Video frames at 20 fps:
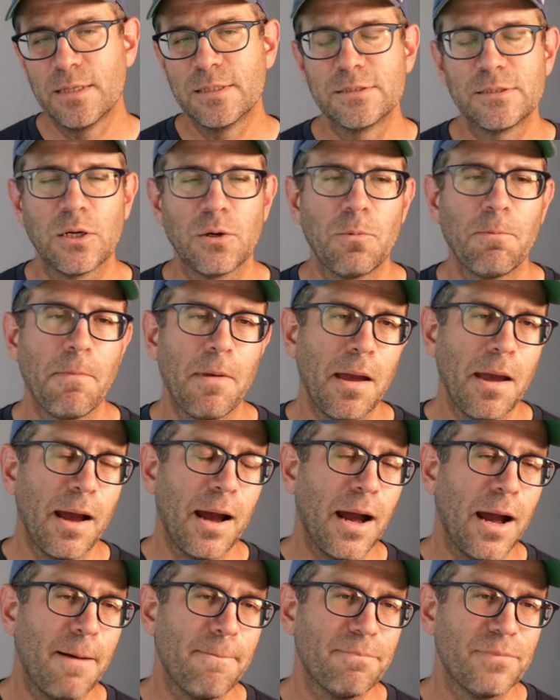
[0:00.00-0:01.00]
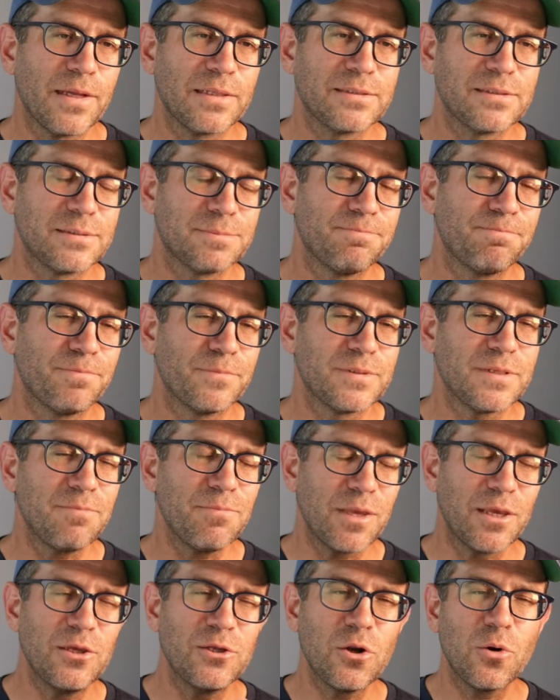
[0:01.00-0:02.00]
So um, that's
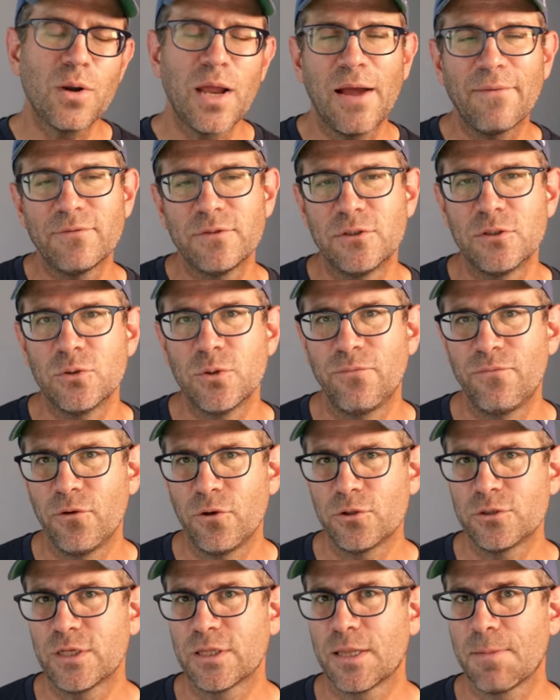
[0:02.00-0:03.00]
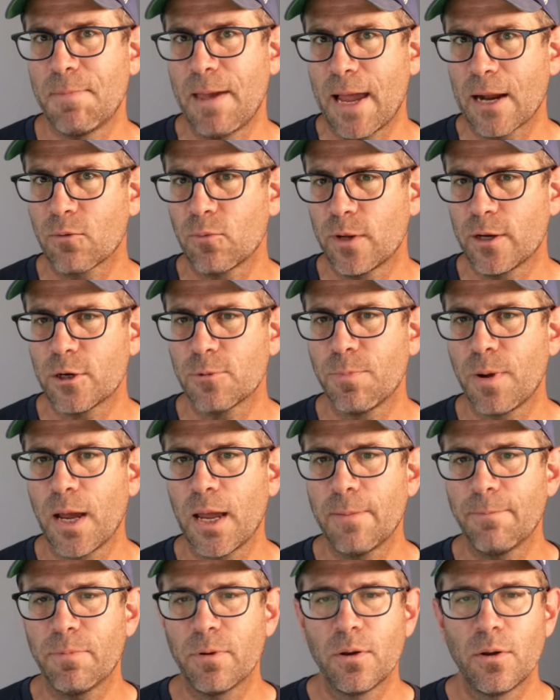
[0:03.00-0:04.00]
something you don't have to do if you're using the magrittr
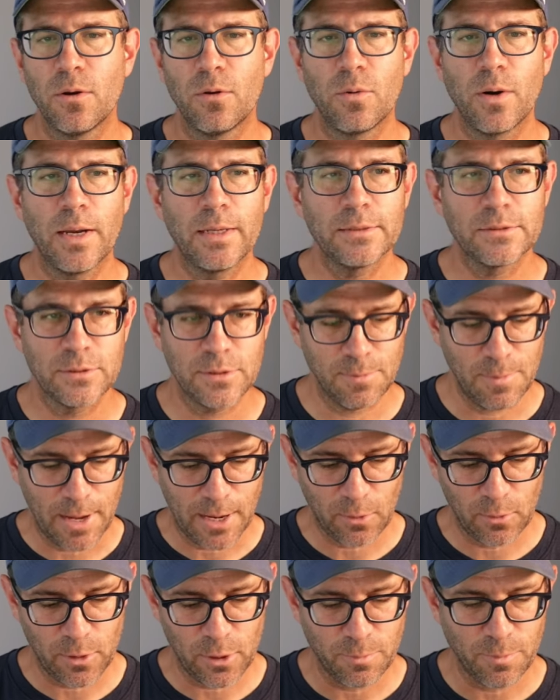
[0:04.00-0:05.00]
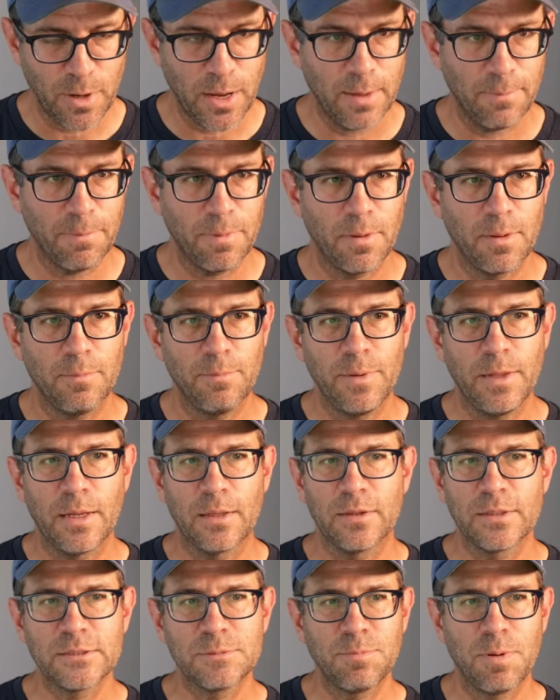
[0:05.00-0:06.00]
pipe, right? So the magrittr pipe
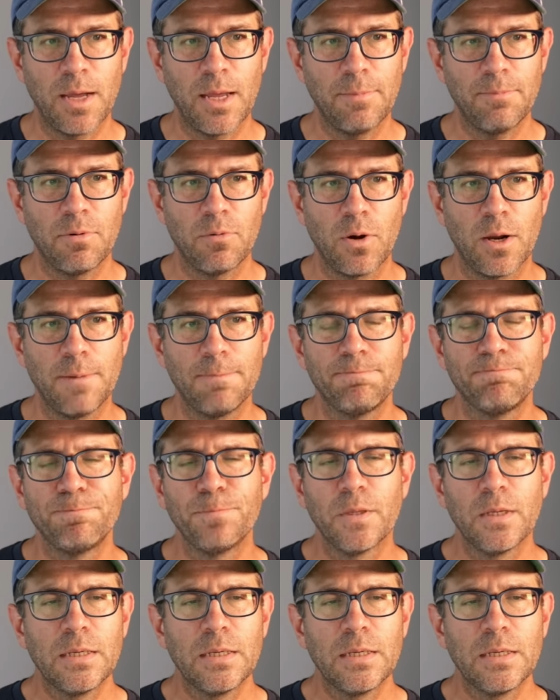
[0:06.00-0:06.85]
being this pipe, right?